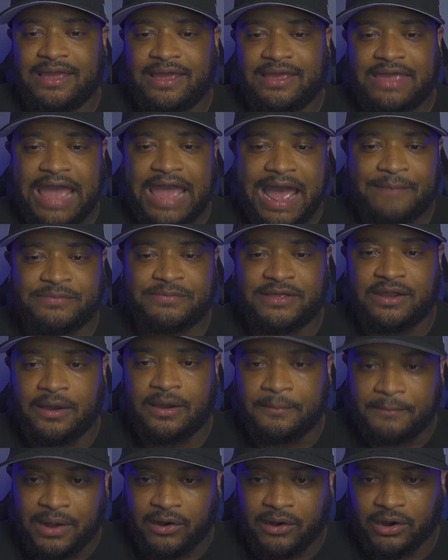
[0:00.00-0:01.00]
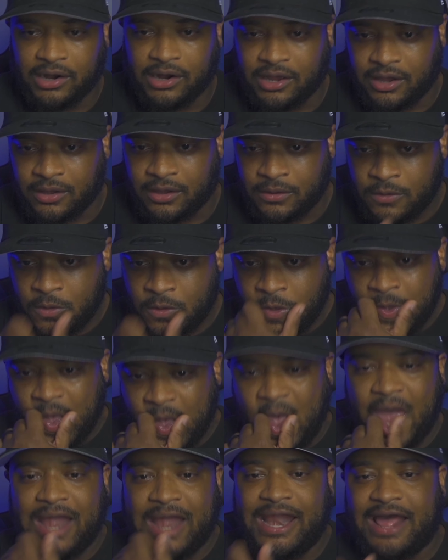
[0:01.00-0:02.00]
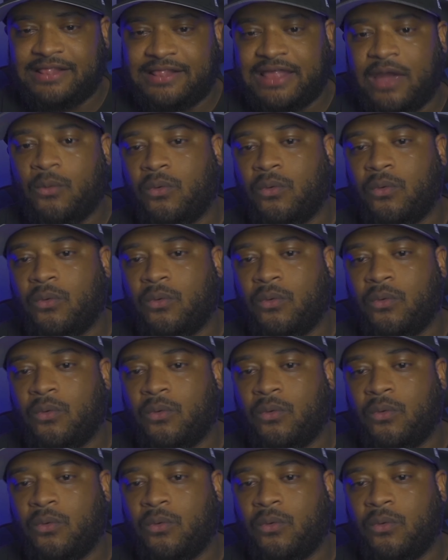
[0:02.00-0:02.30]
Captain America, and that they're